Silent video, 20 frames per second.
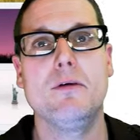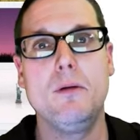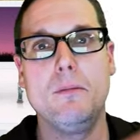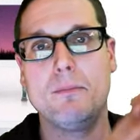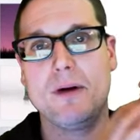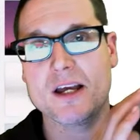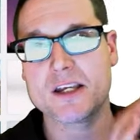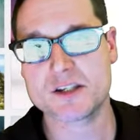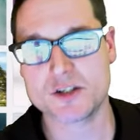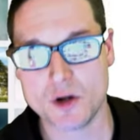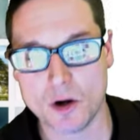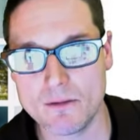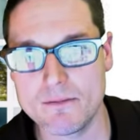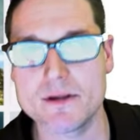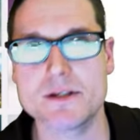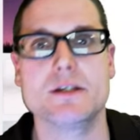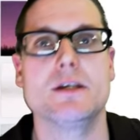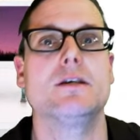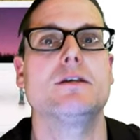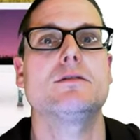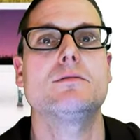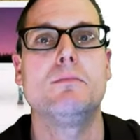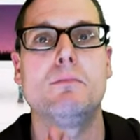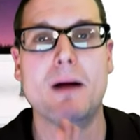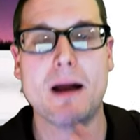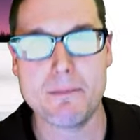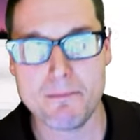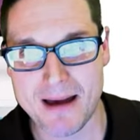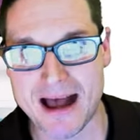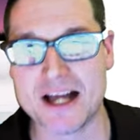my services, my
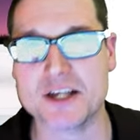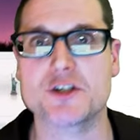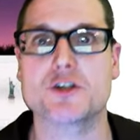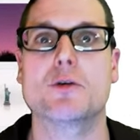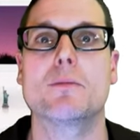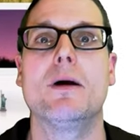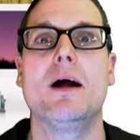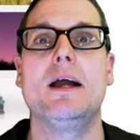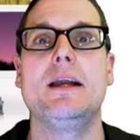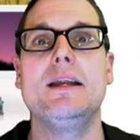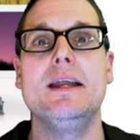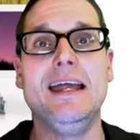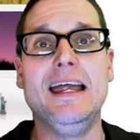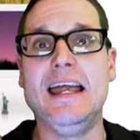mastermind.